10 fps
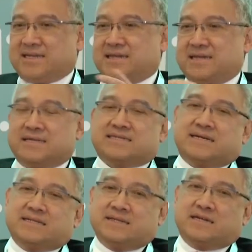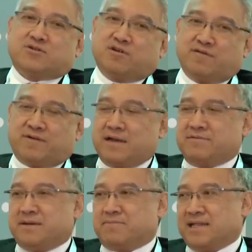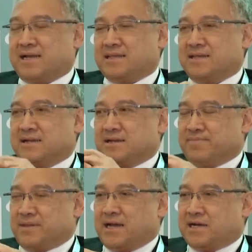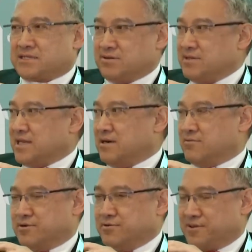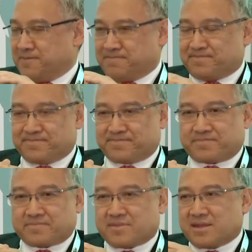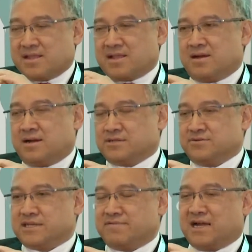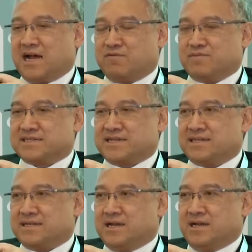thing is that in the 12 five-year plan, they are slowing down growth to 7.5%.